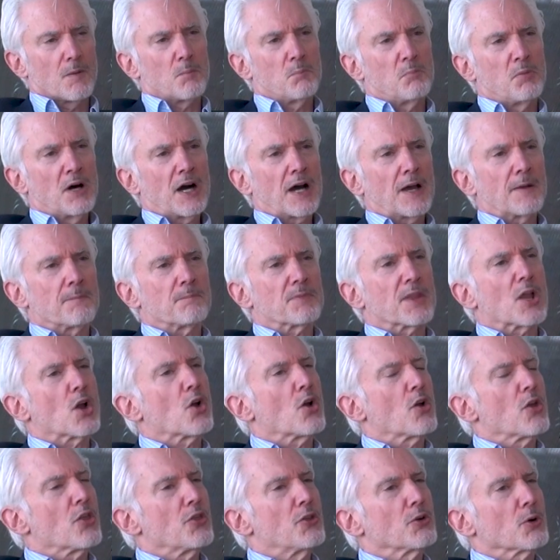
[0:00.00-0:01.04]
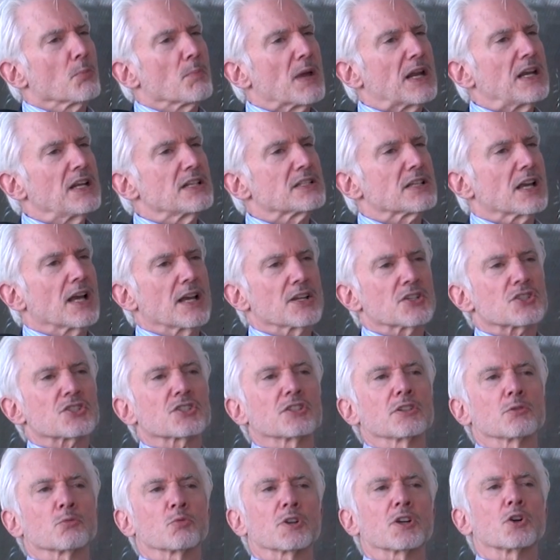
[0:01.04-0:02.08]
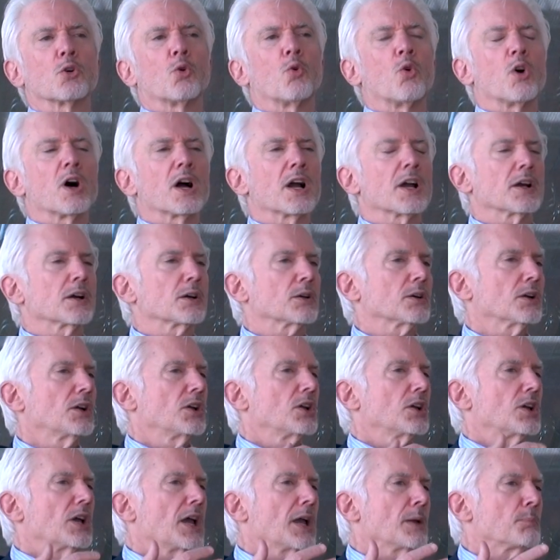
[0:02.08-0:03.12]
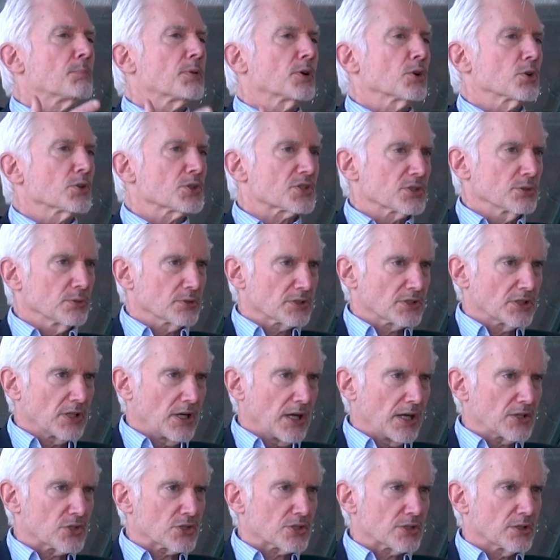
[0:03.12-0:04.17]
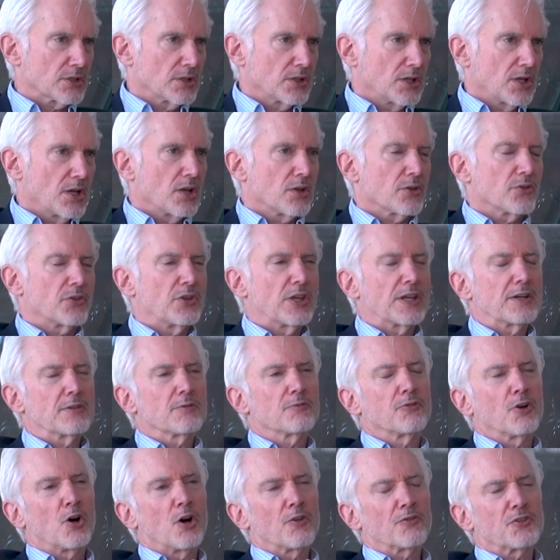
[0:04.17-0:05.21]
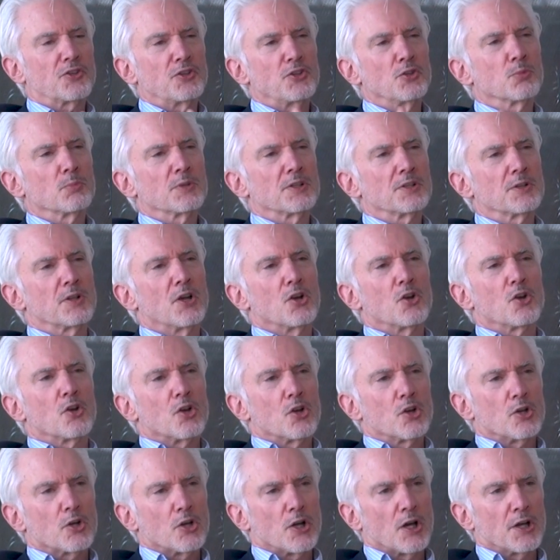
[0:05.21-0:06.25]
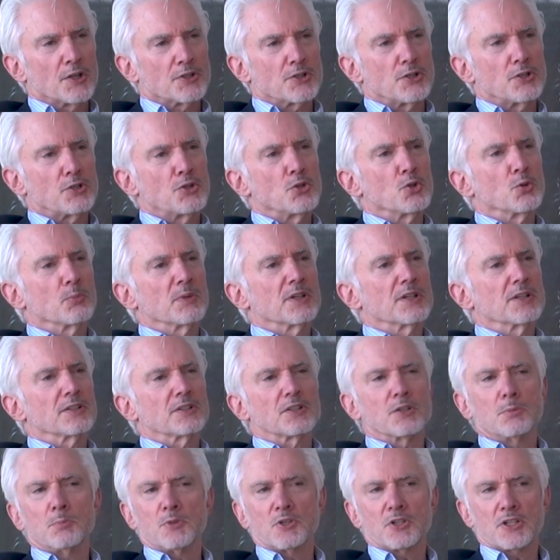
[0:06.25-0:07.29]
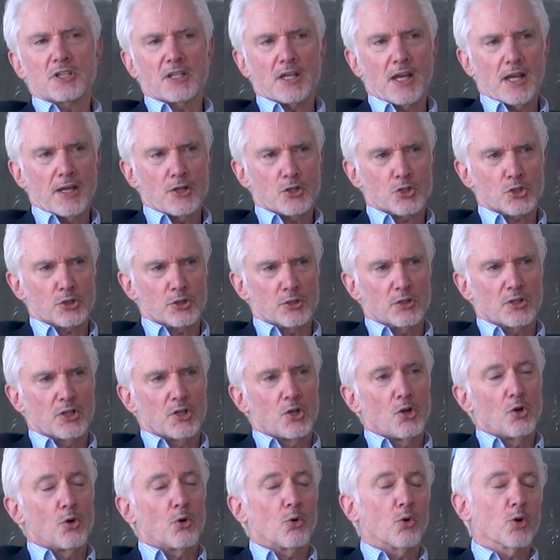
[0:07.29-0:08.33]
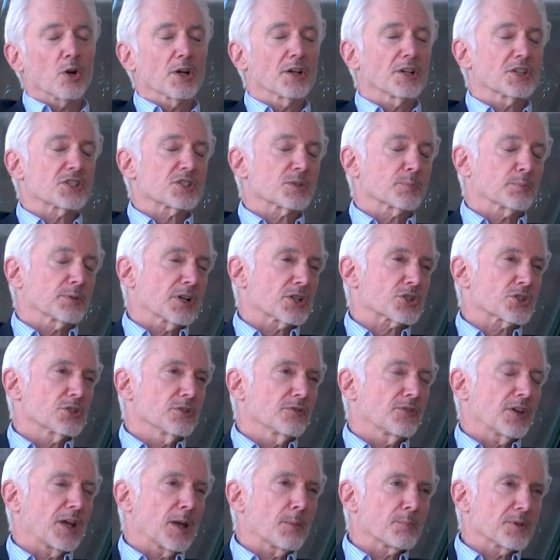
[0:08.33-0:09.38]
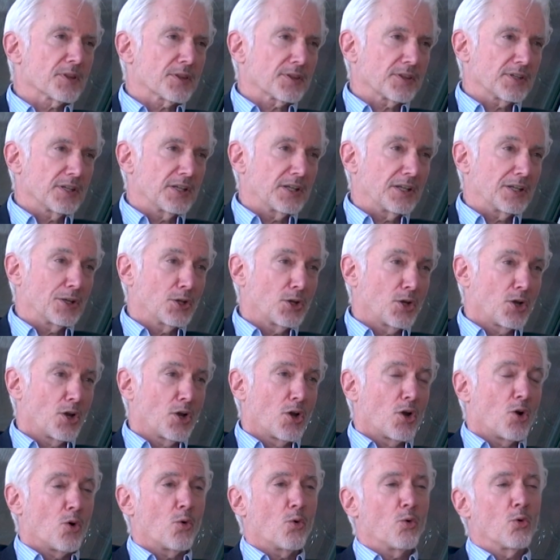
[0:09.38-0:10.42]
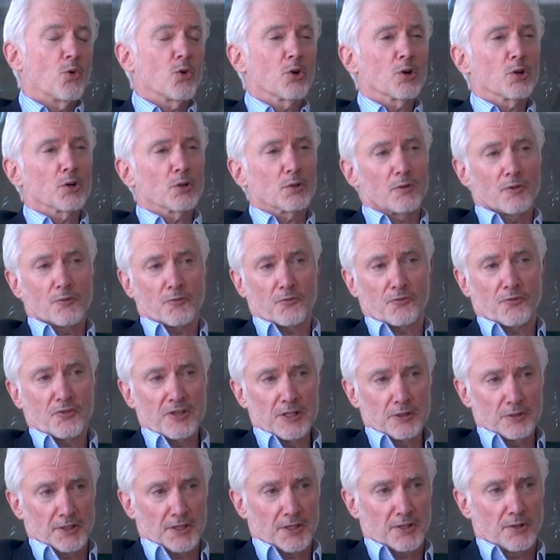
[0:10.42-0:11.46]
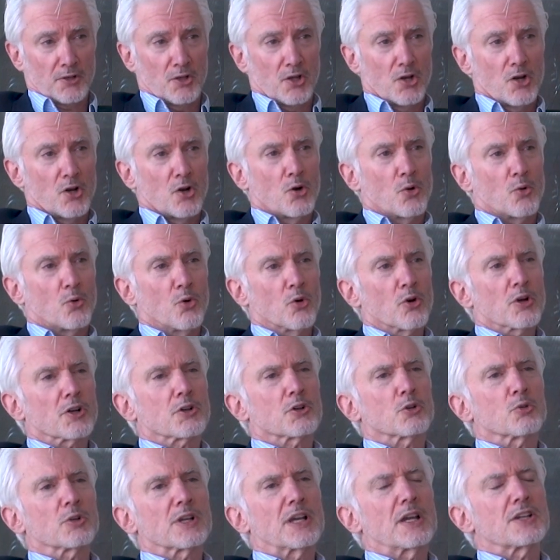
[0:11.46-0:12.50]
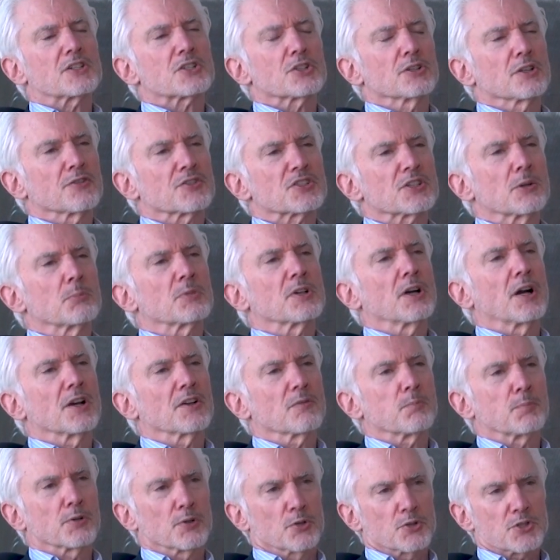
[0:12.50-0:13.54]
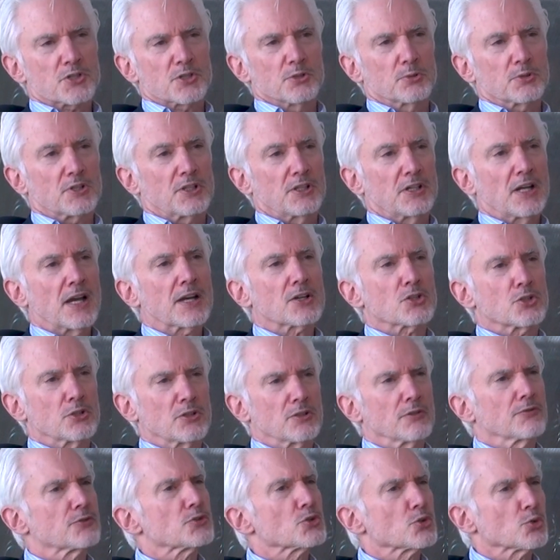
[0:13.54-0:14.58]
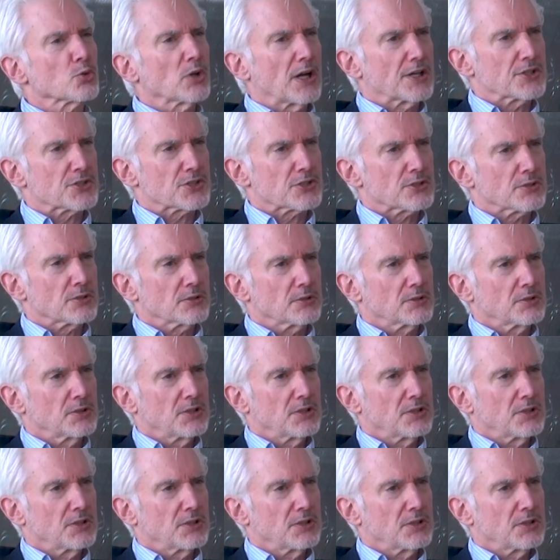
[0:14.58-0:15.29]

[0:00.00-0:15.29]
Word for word: But there are many tasks that require a personal touch, that involve human uh, to human communication, or an expression of empathy, or feeling, or a creation of some kind of personal connection, of trust.